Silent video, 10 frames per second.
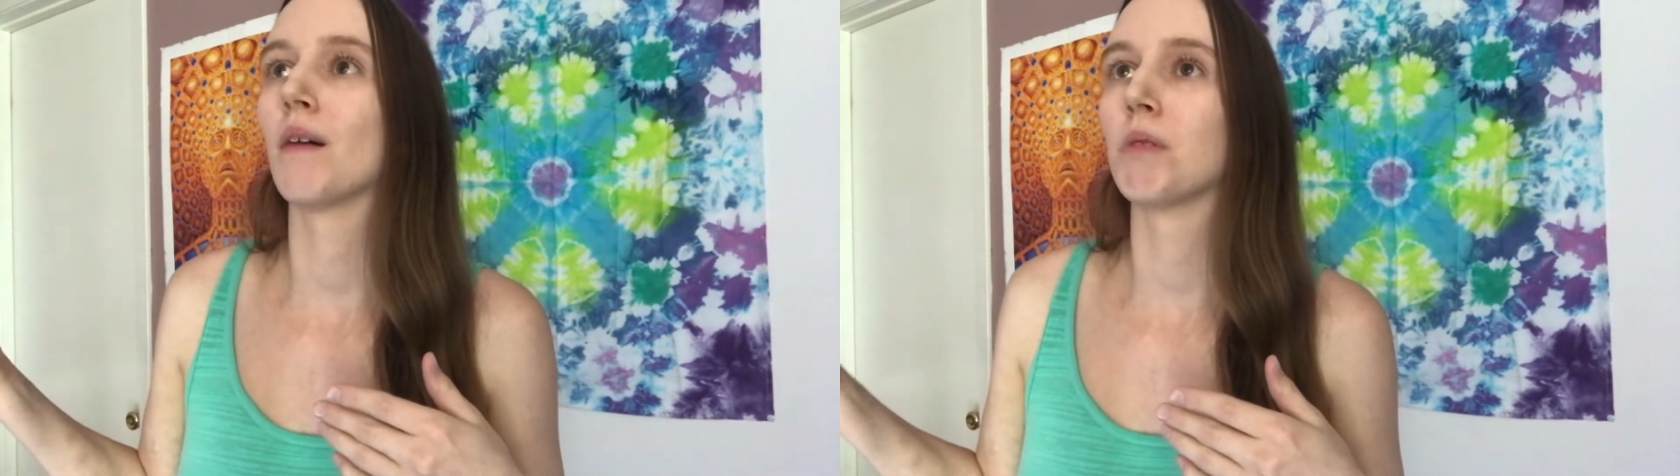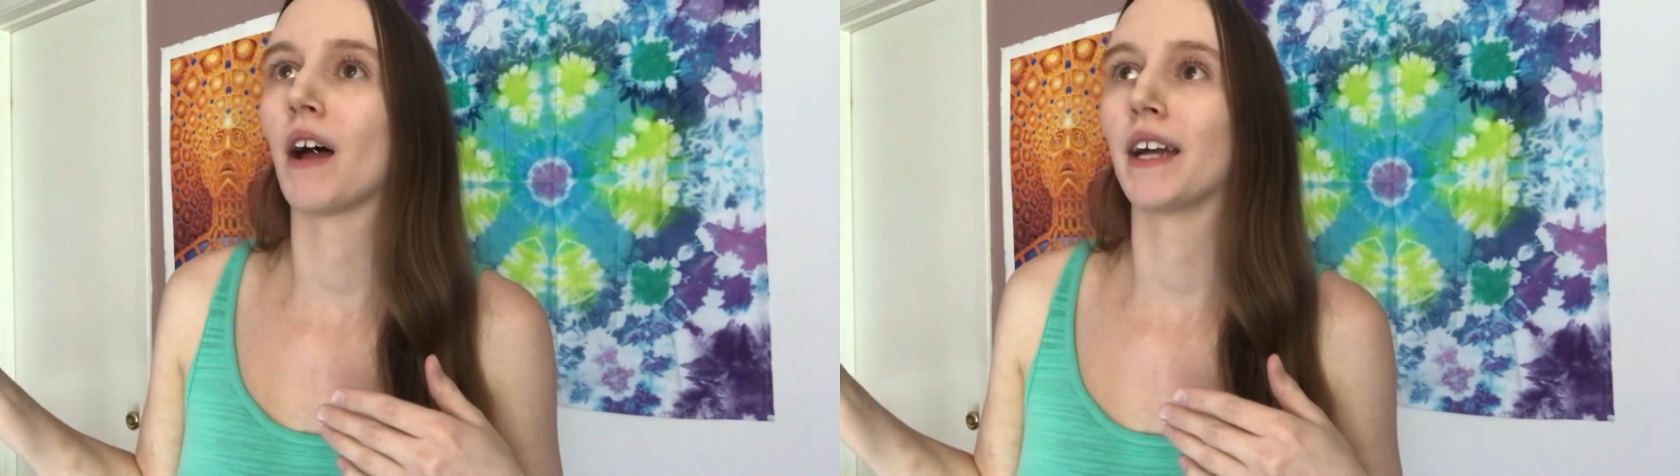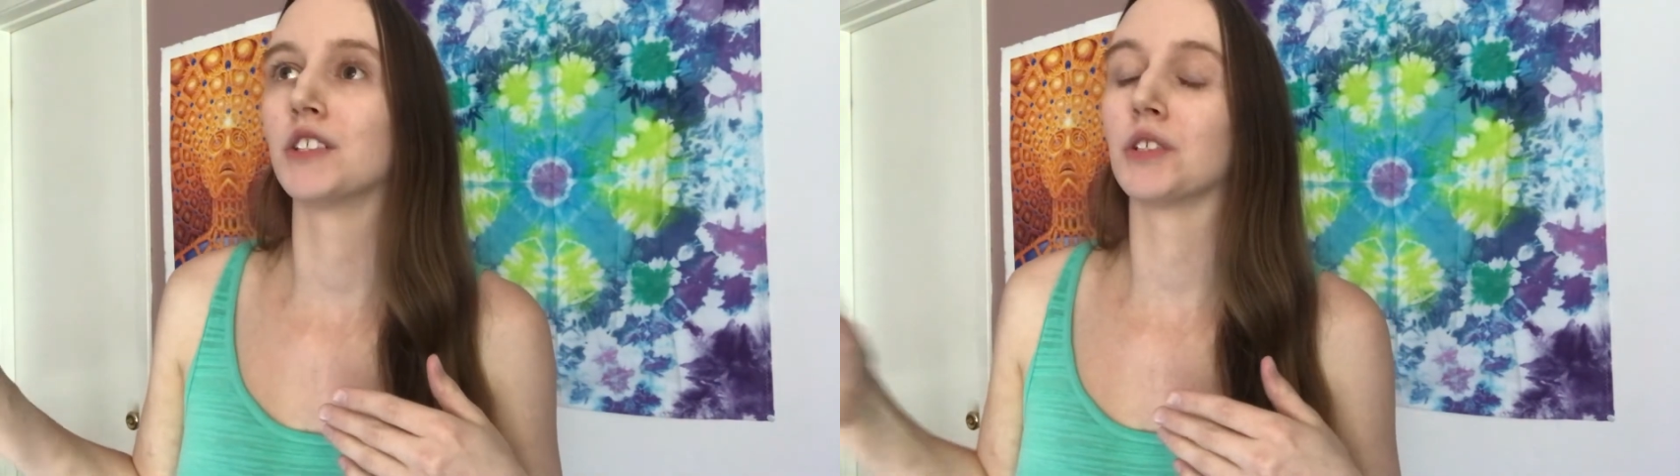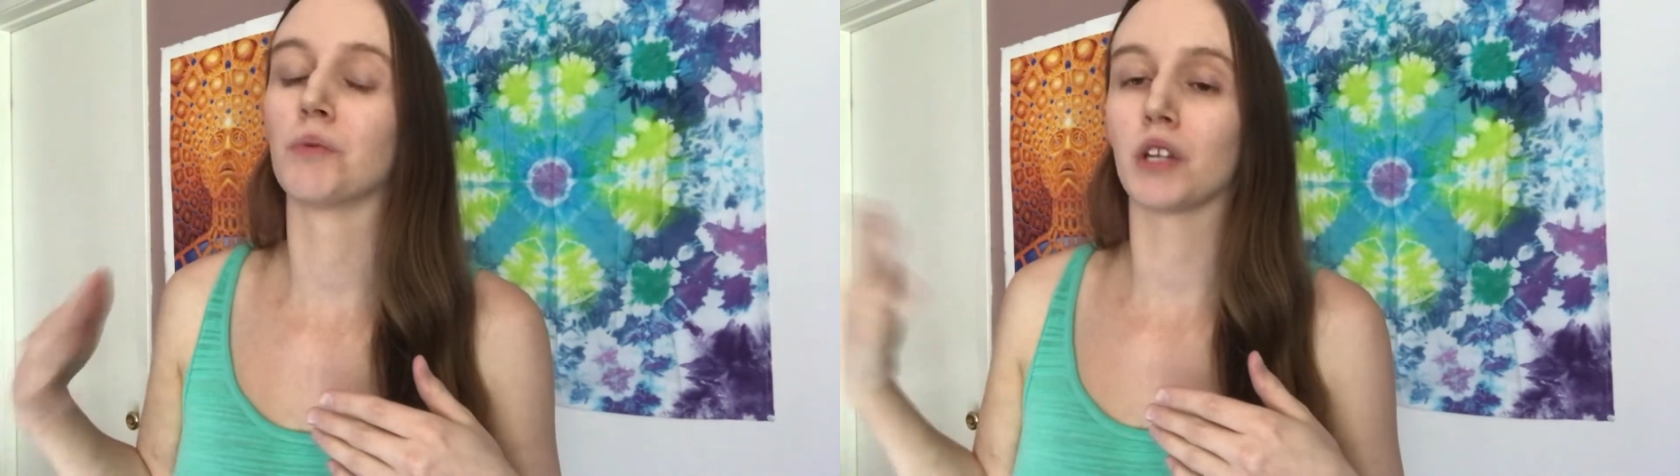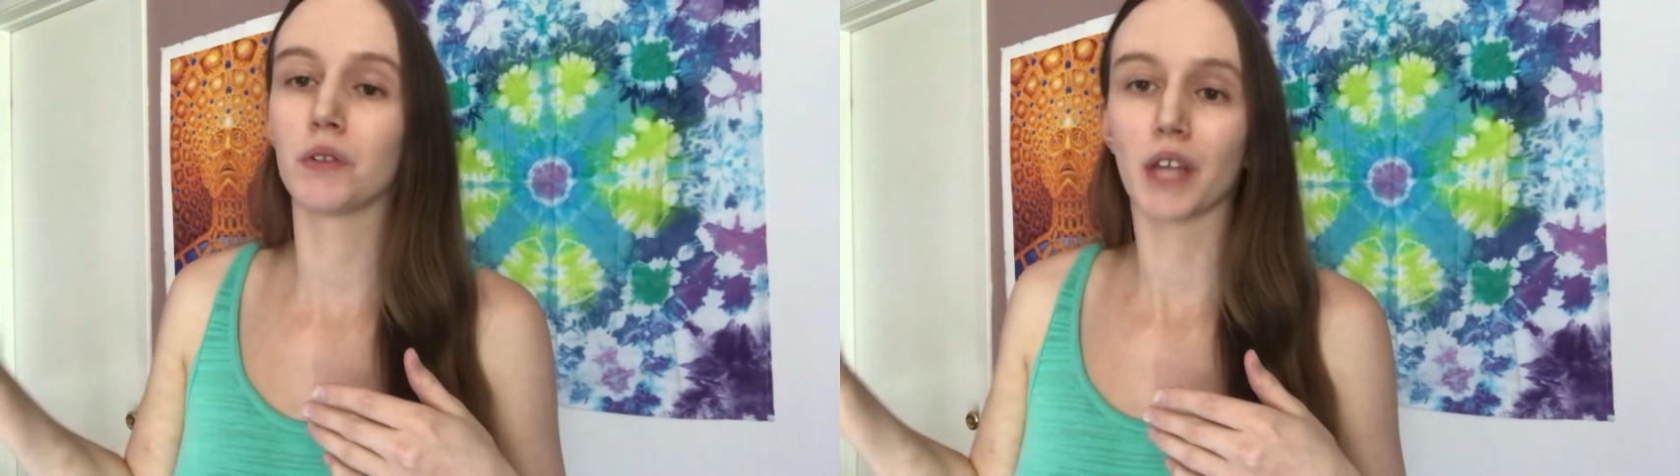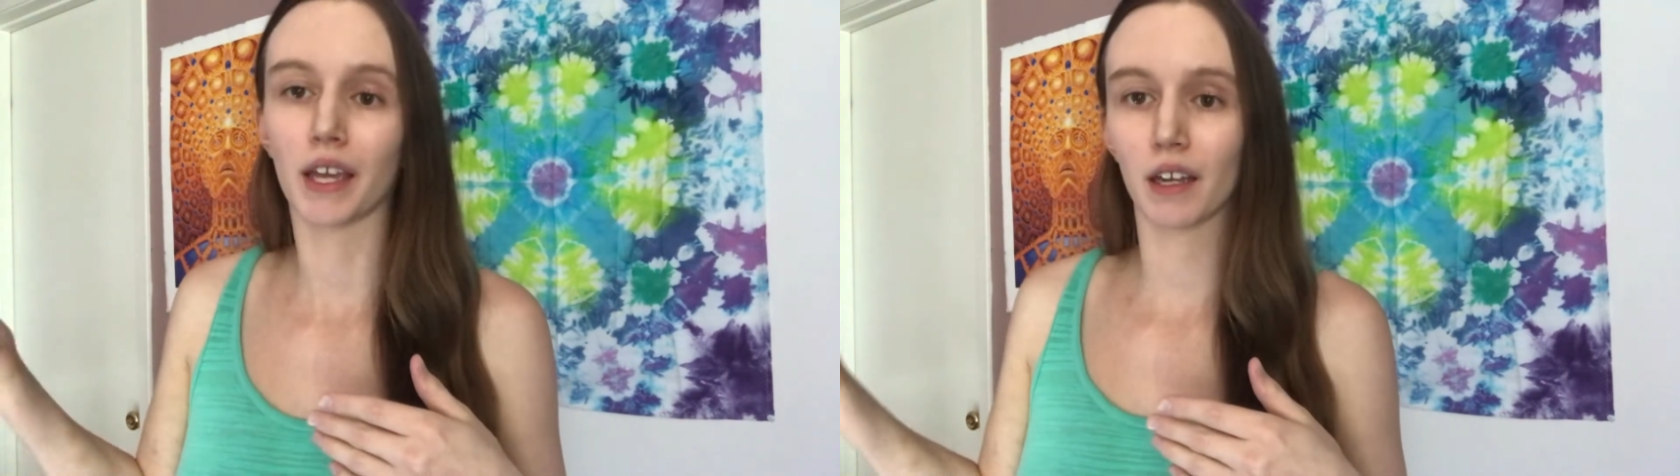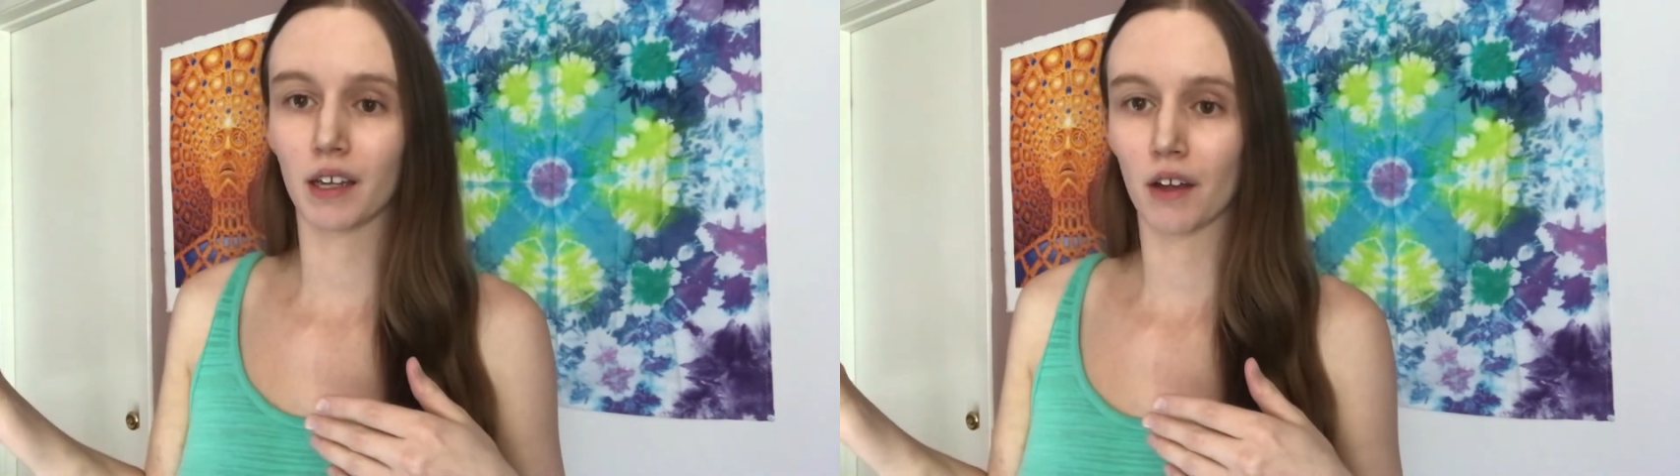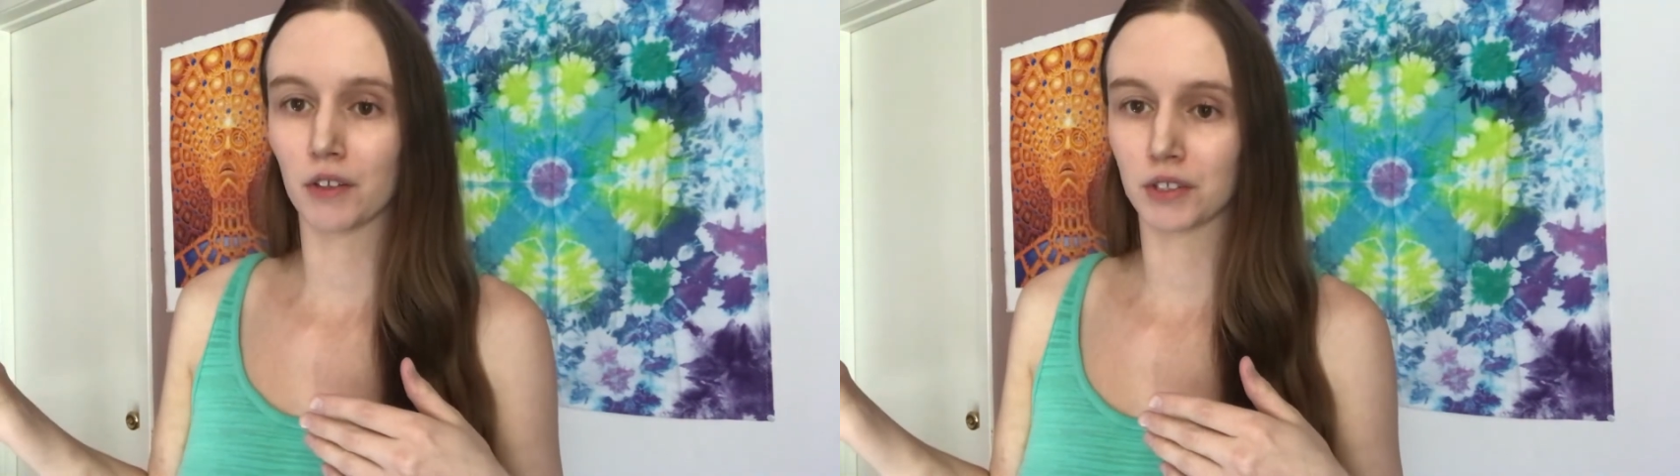applied to when you take
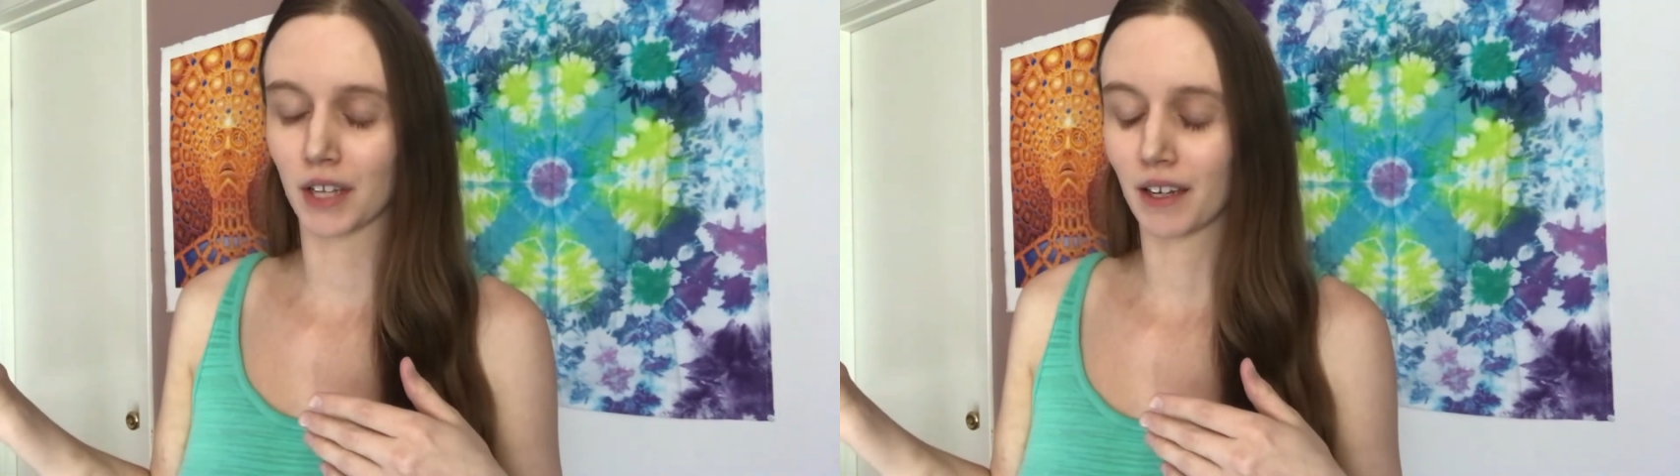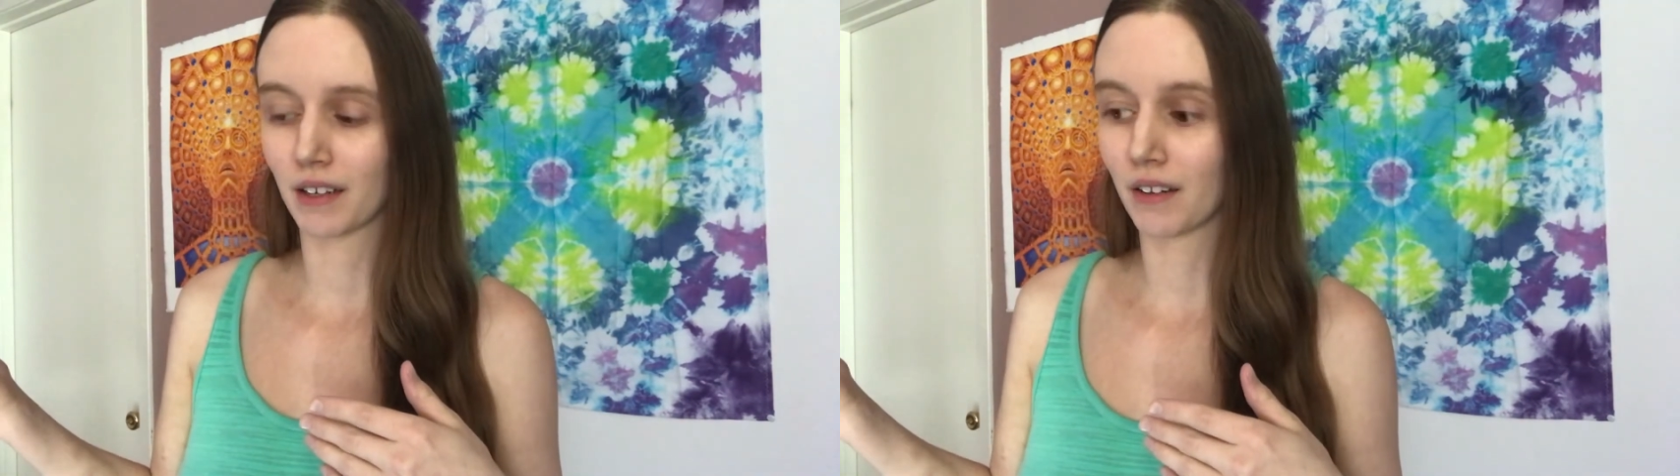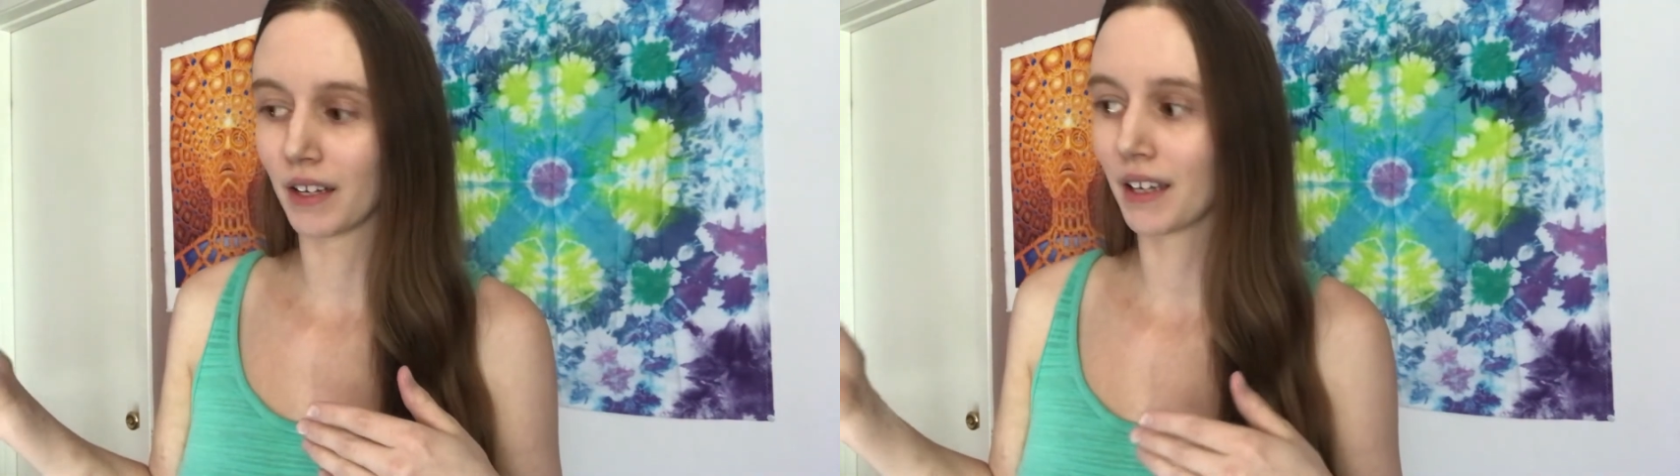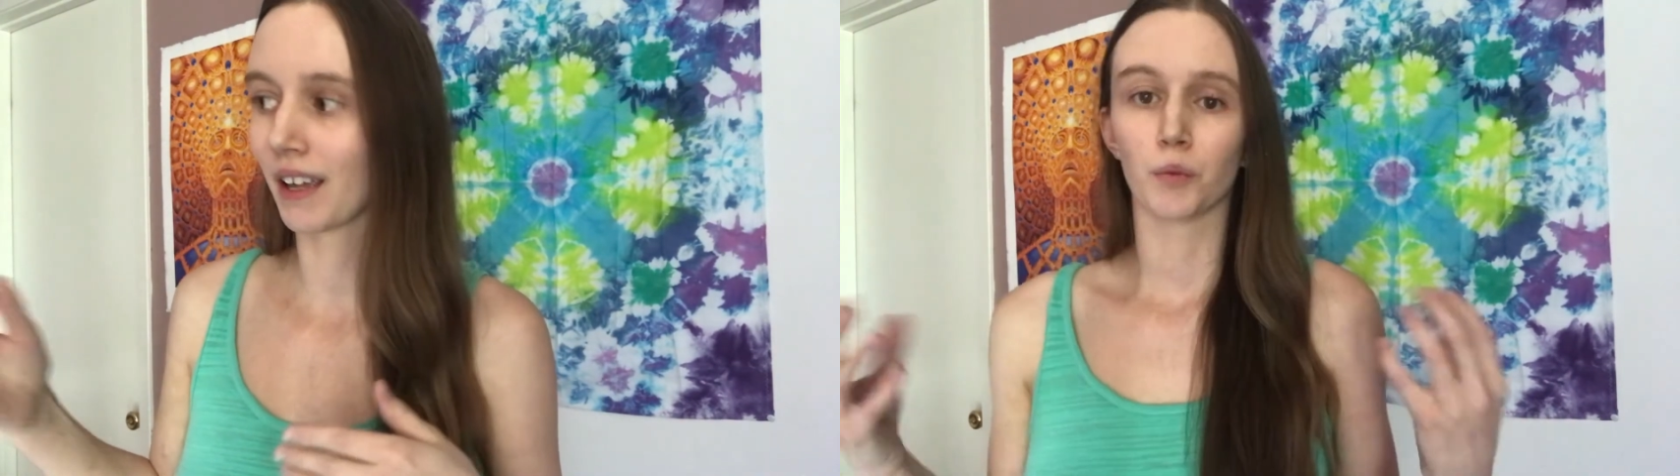any other psychedelic,